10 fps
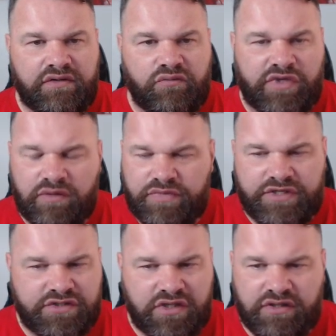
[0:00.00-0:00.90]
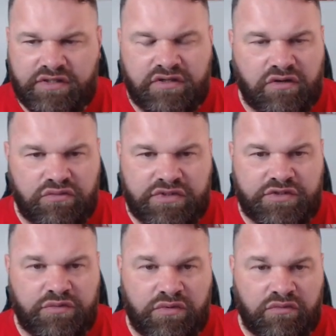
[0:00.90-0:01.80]
It can be a solid and out.
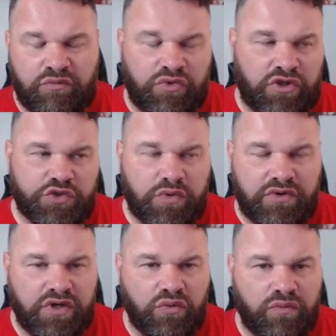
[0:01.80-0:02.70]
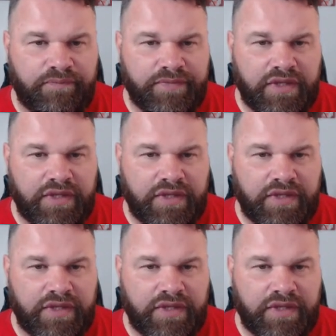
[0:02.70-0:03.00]
We lost one note.